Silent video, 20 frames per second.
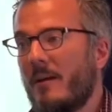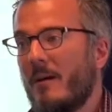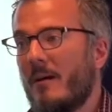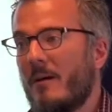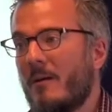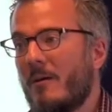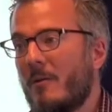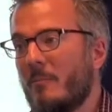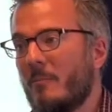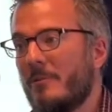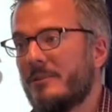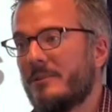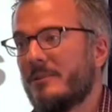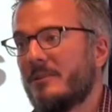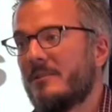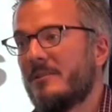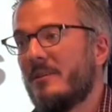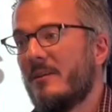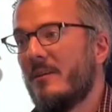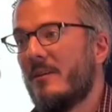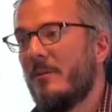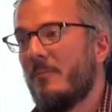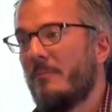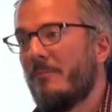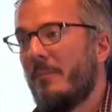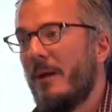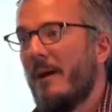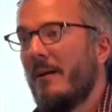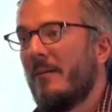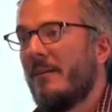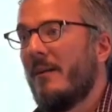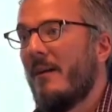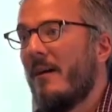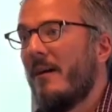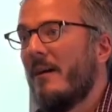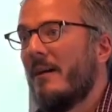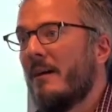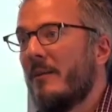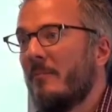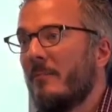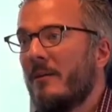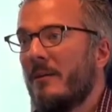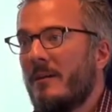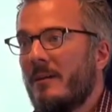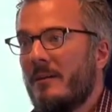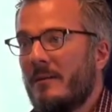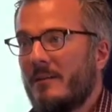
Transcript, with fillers: um, which is a paradigm